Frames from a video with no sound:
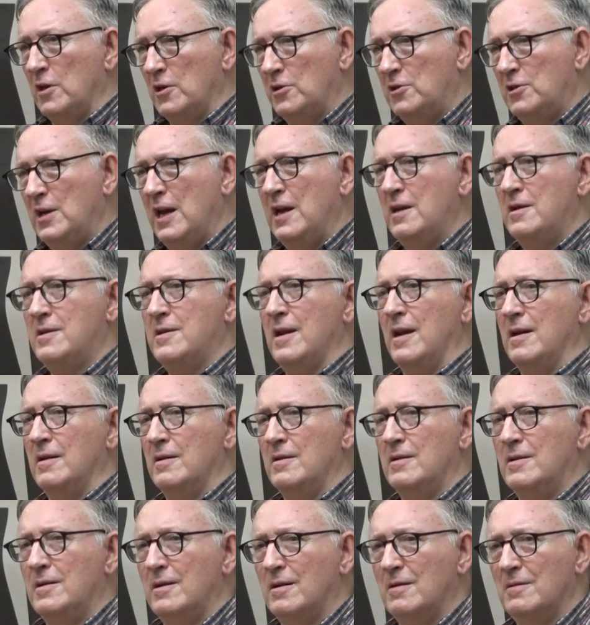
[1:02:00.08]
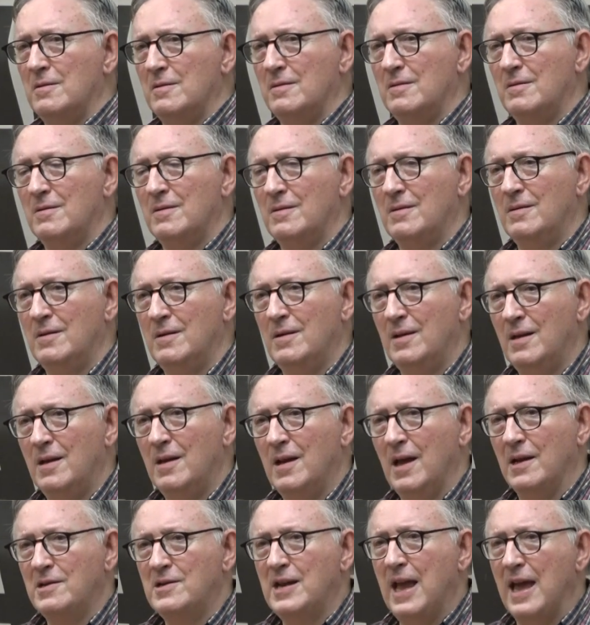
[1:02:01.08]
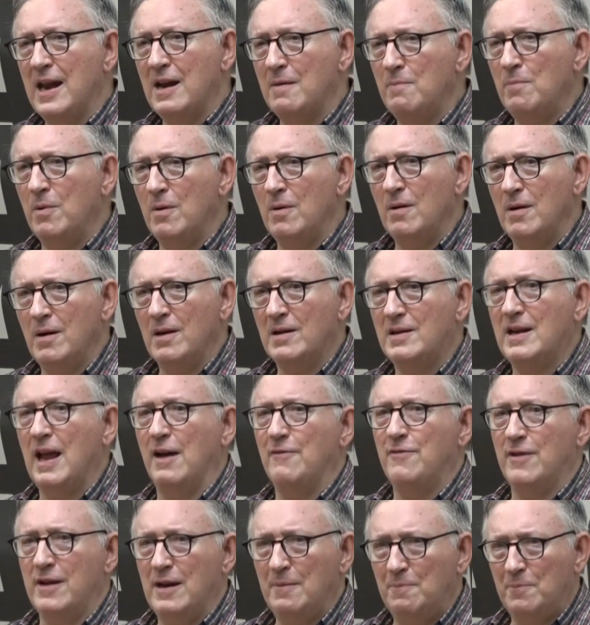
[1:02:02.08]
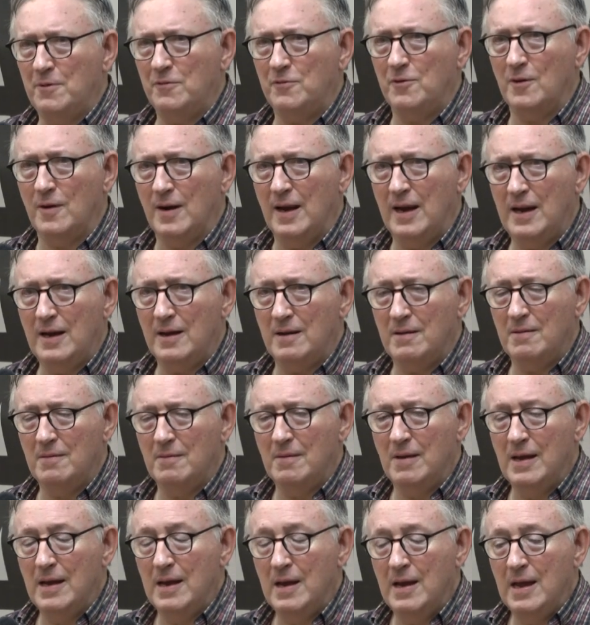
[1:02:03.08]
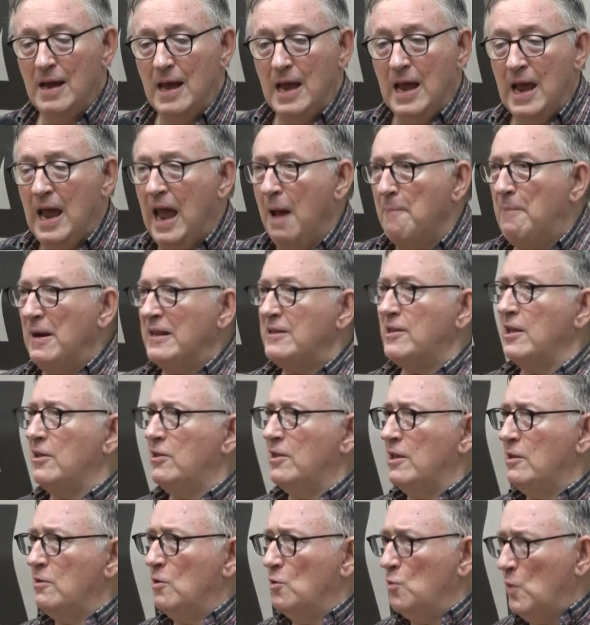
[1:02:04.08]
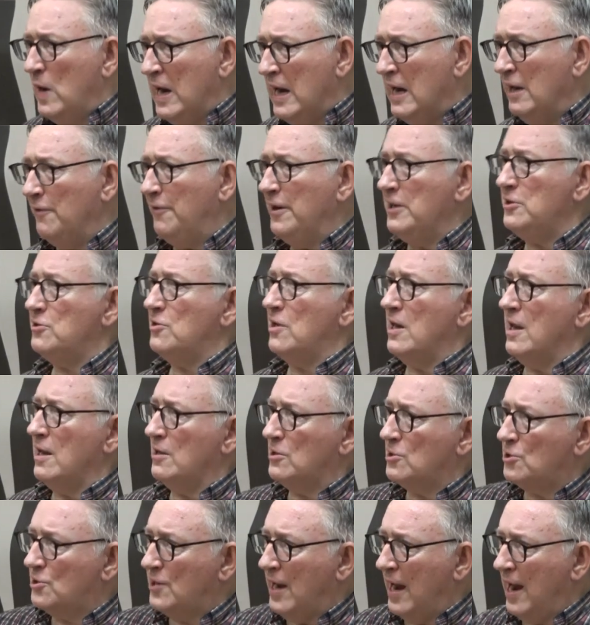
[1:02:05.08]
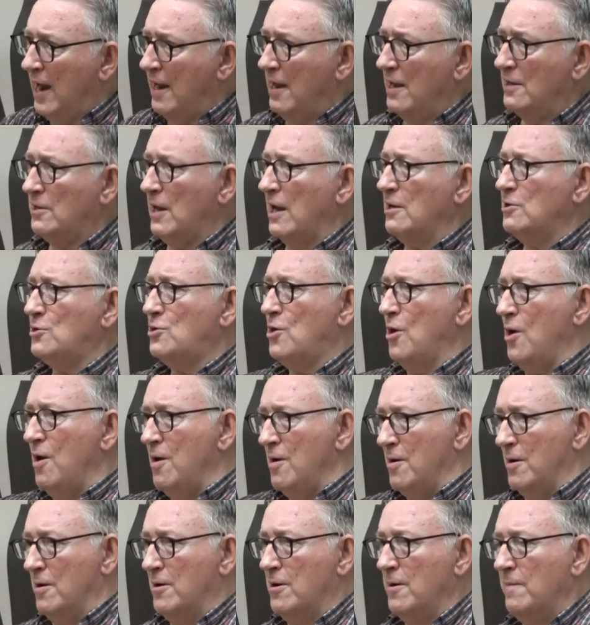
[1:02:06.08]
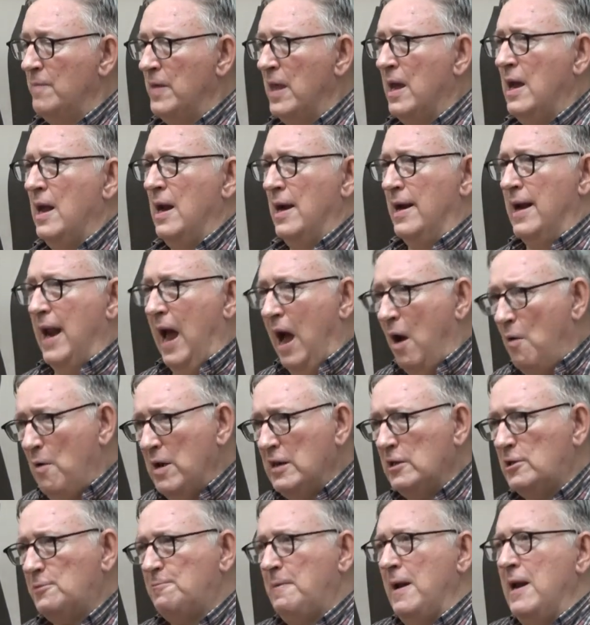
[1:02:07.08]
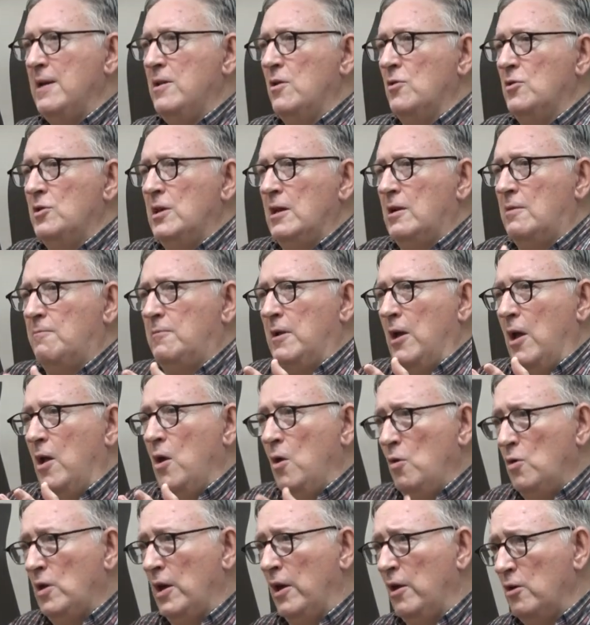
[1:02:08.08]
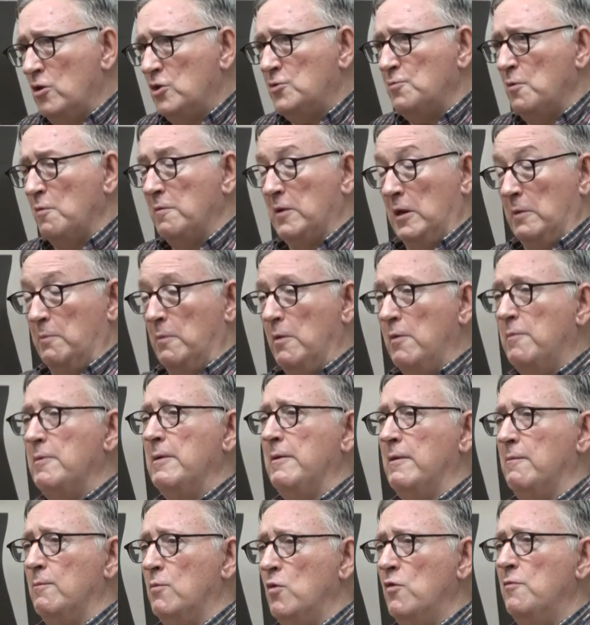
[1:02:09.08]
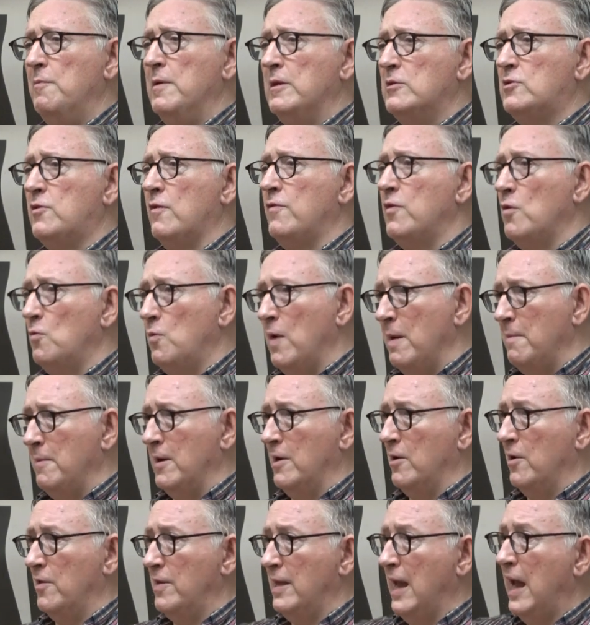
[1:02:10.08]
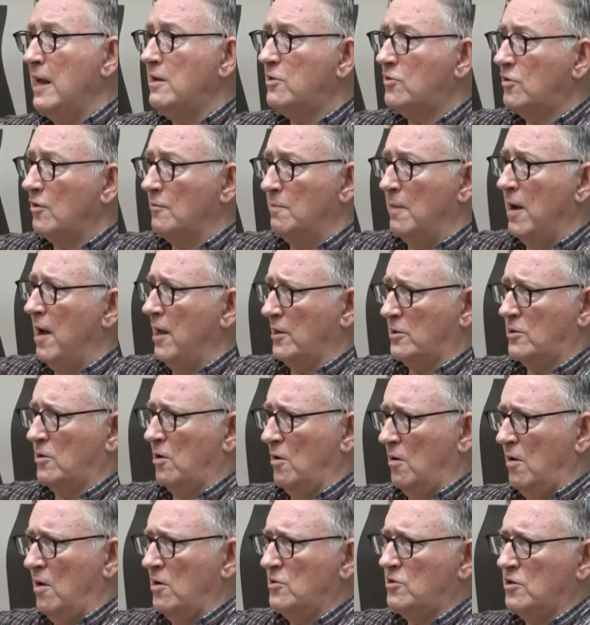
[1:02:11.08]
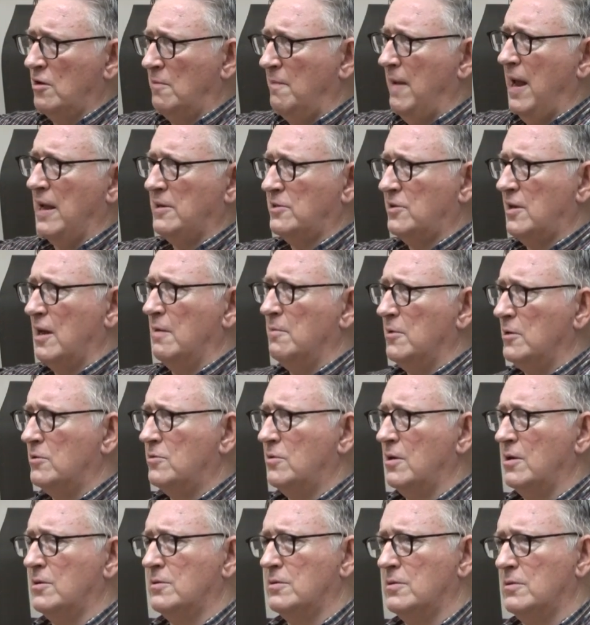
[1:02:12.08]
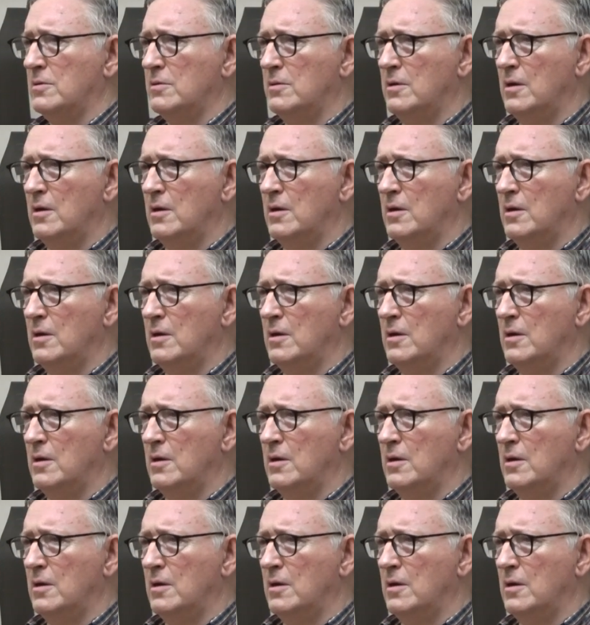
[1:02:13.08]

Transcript: deceit and a terrible cover-up, if you like. But the wheel of history has turned. Now in Spain, you see huge movements of the women on the 8th of March, colossal mass demonstration.